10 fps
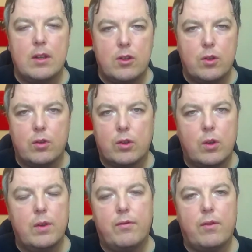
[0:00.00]
You're
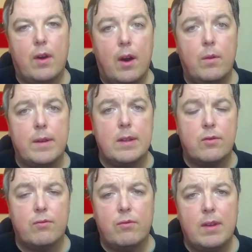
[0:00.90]
going through all these
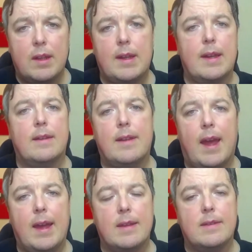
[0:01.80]
really
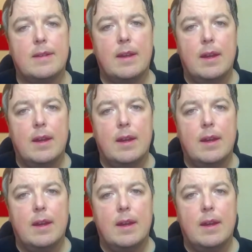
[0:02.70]
intense